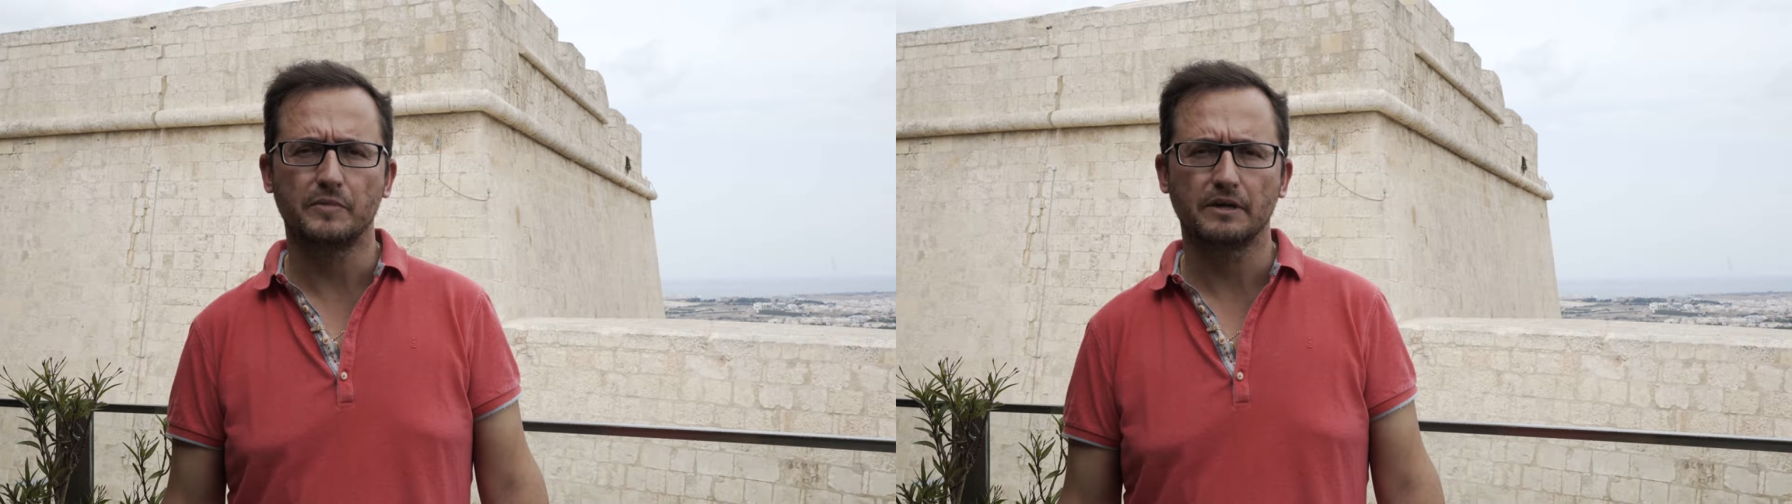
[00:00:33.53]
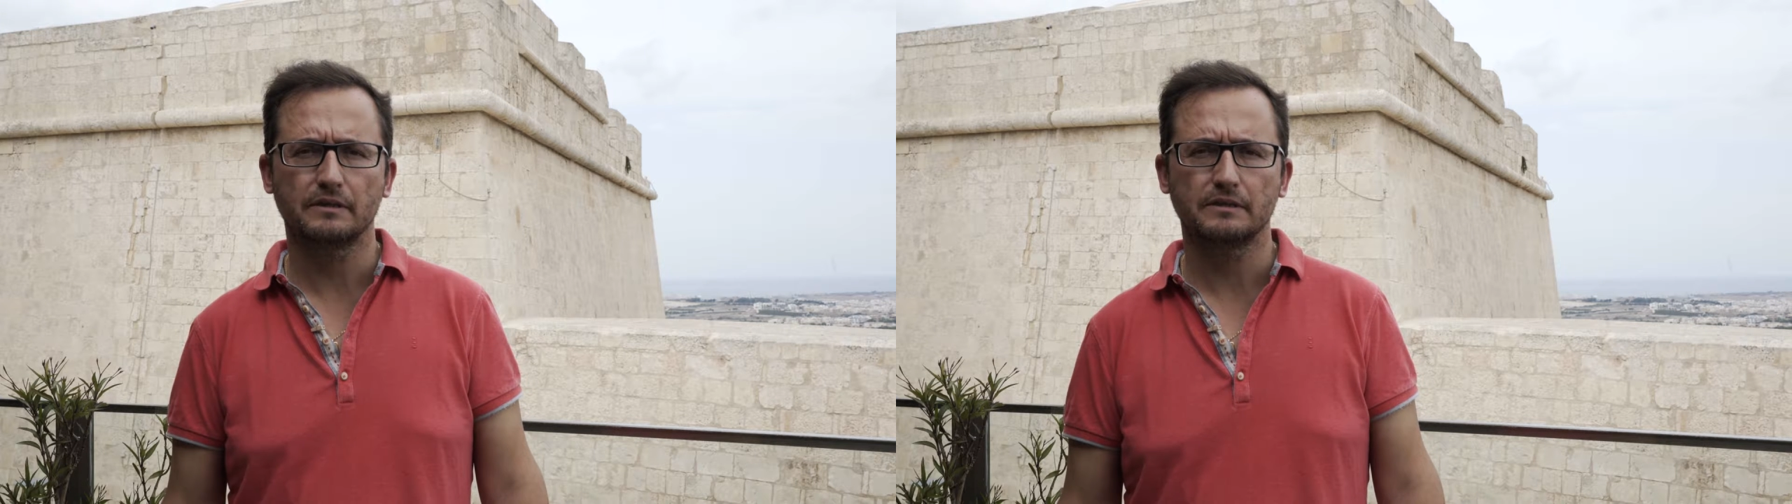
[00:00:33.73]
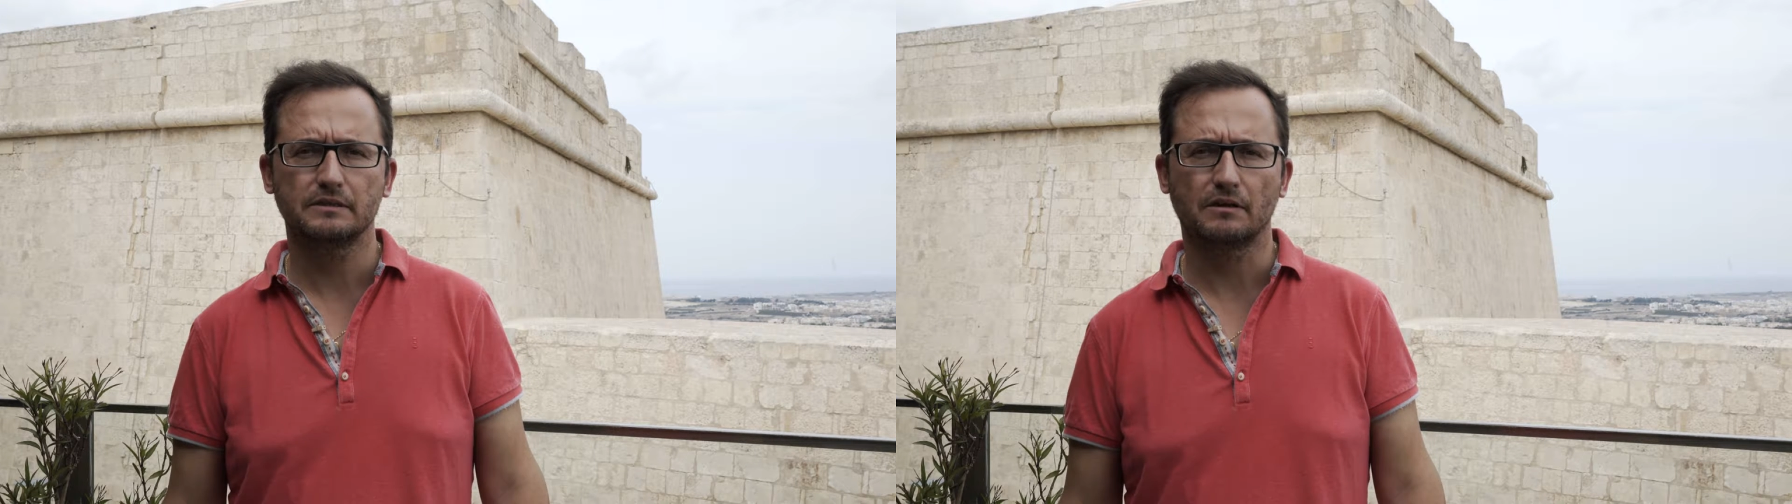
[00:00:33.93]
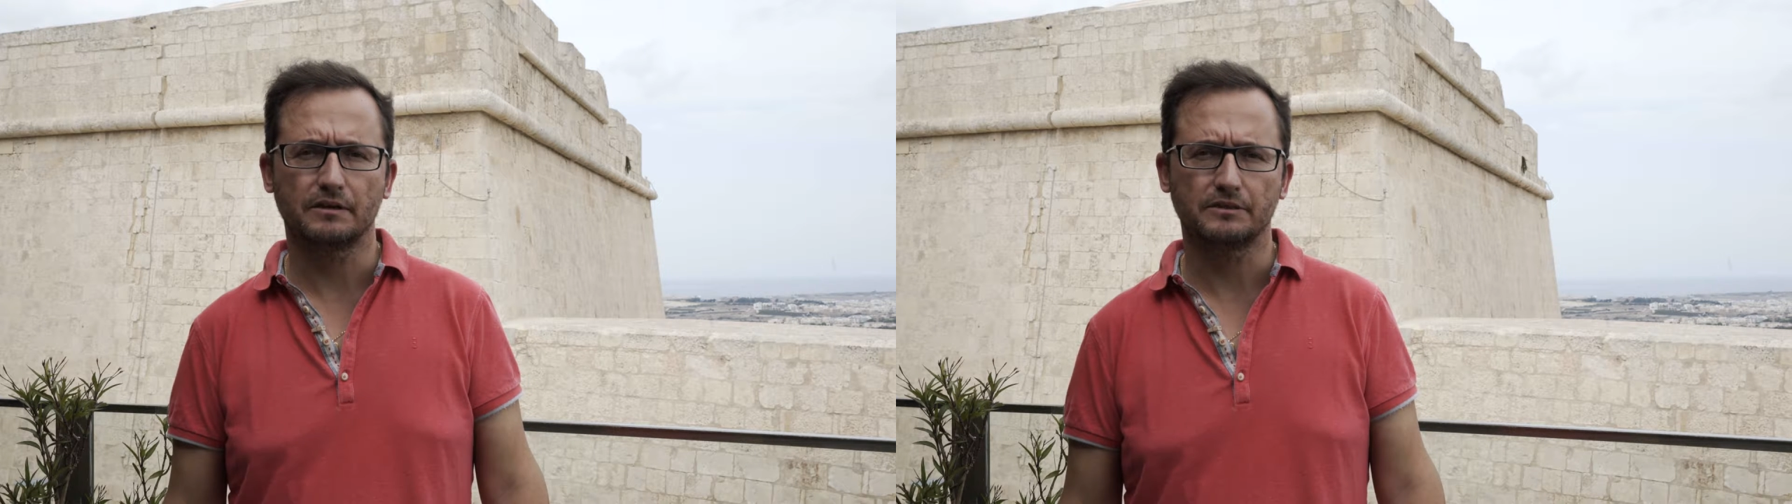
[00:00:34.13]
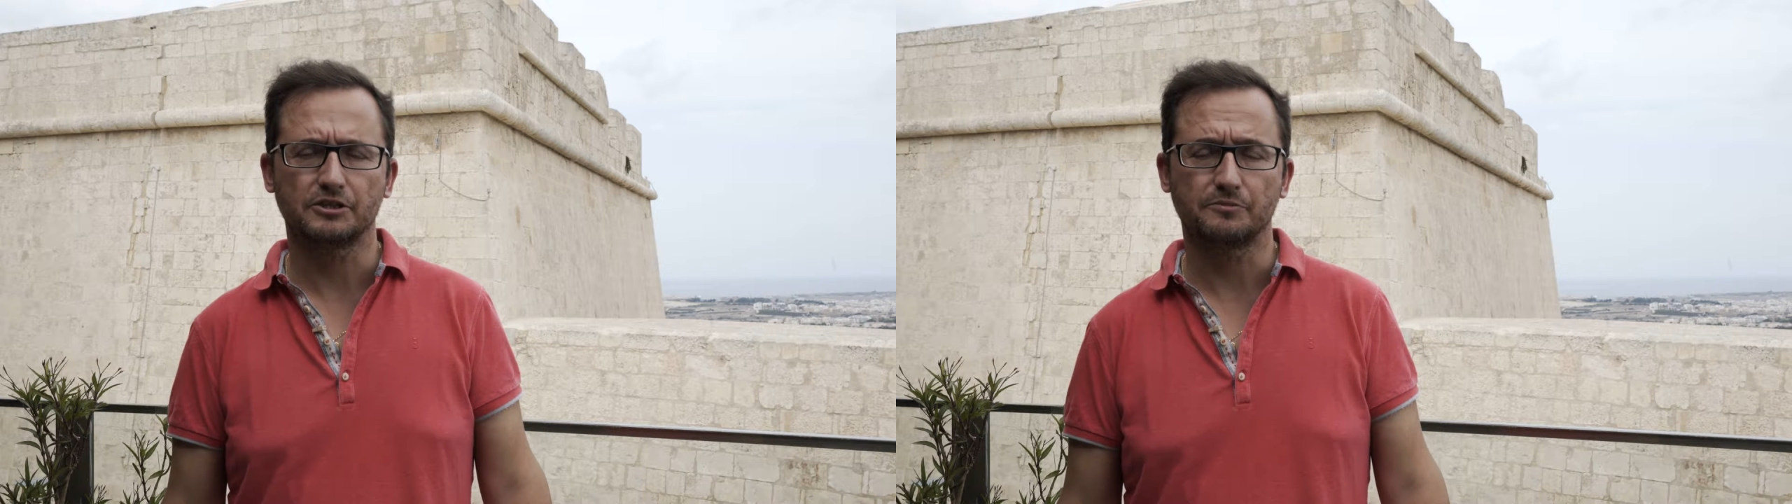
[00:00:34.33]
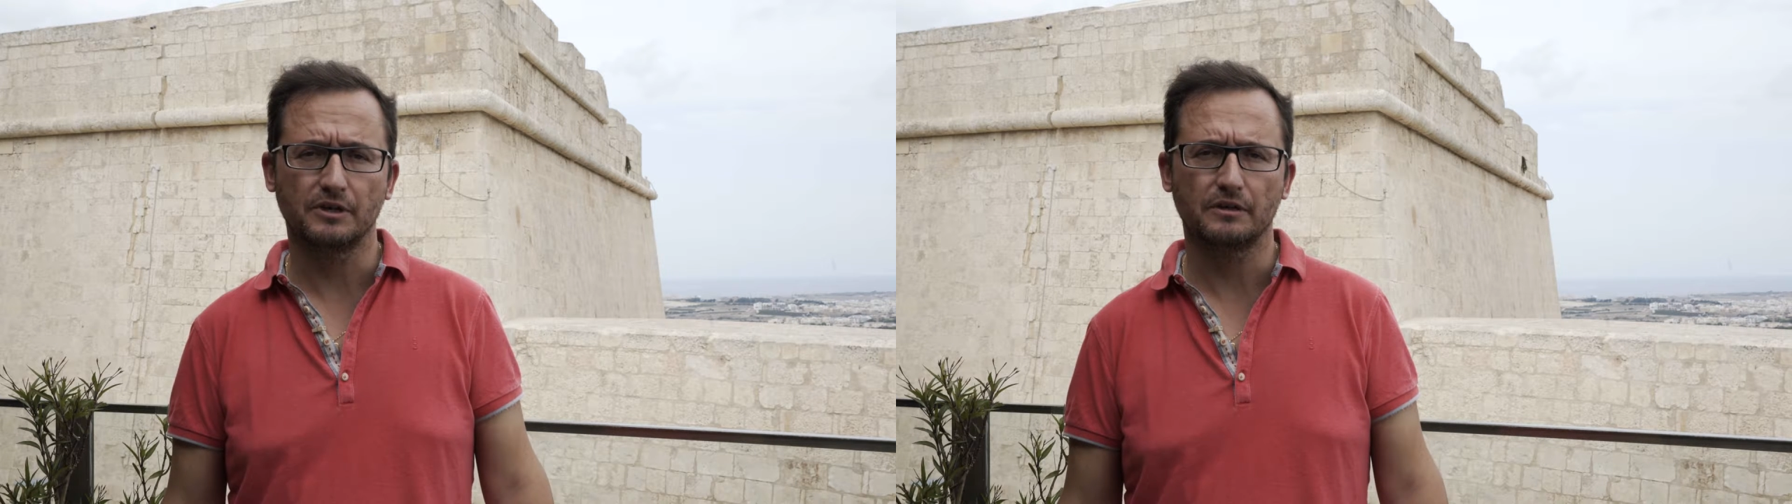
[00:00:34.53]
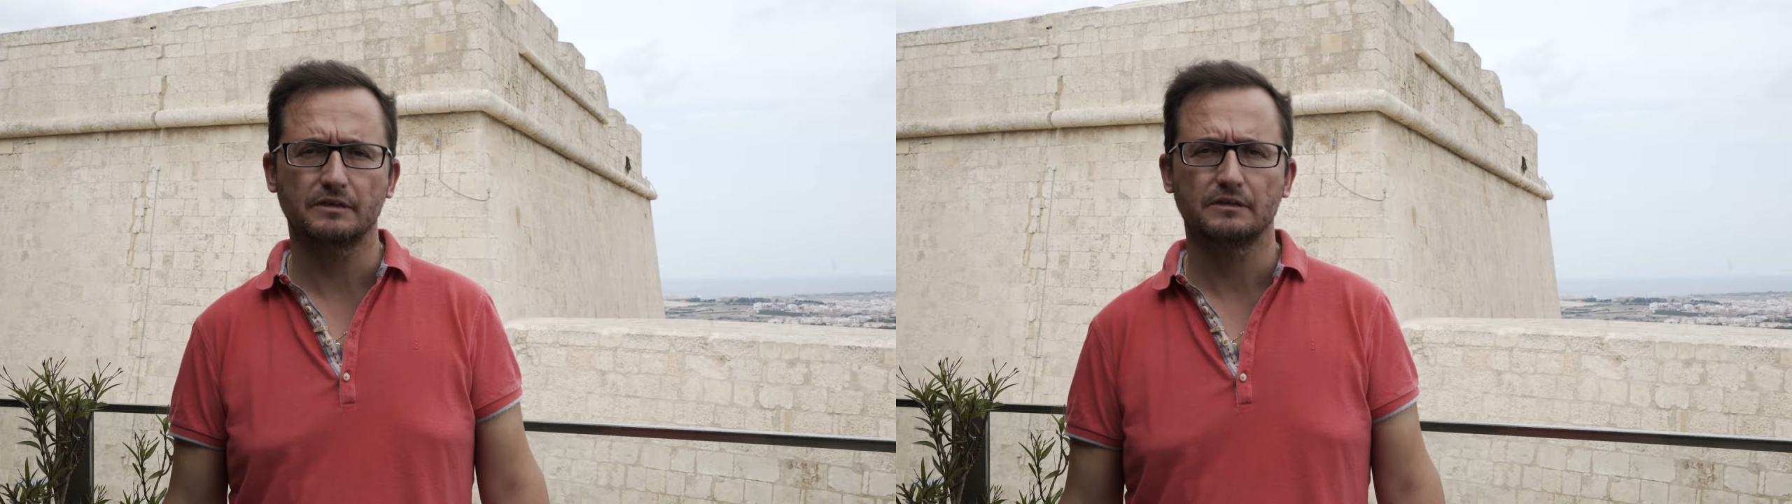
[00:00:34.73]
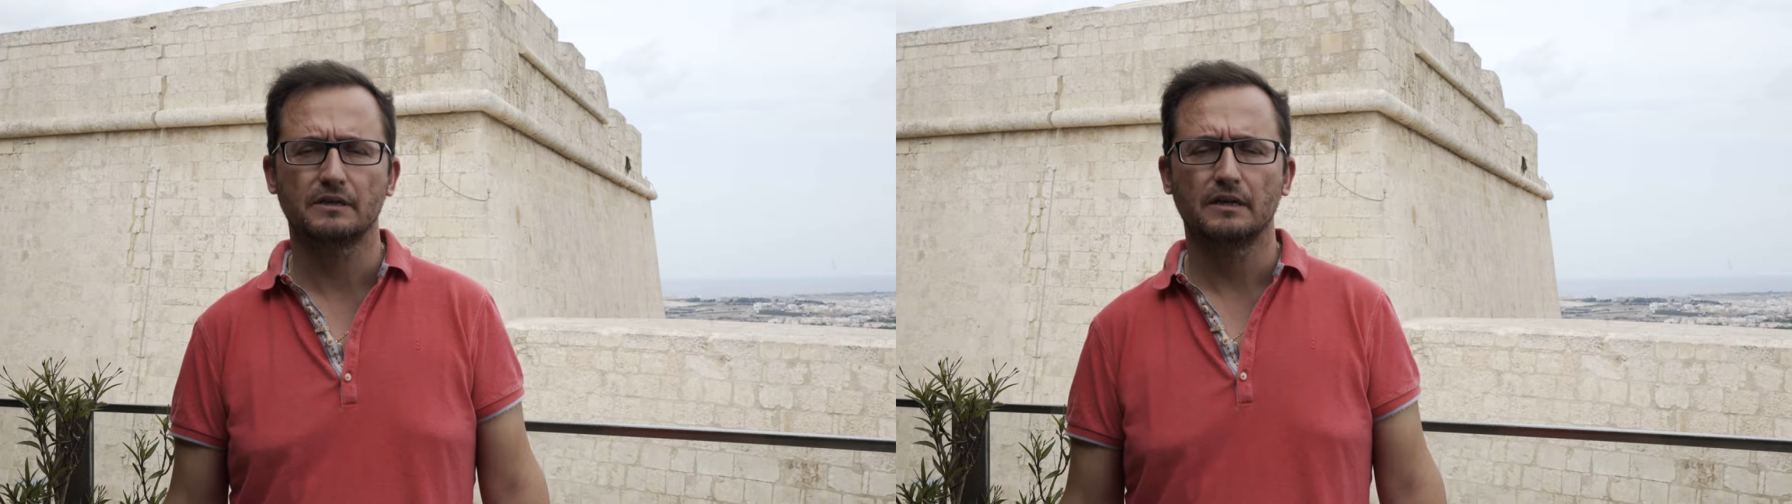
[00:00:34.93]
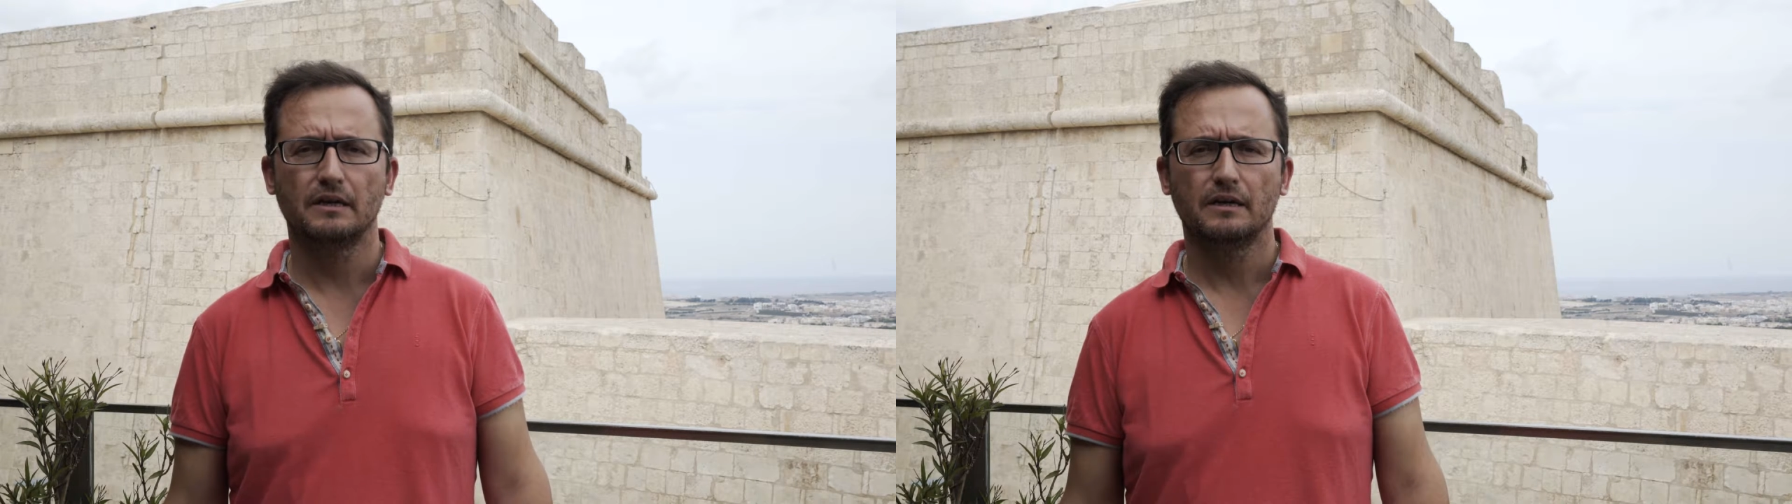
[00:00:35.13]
buildings, heritage buildings,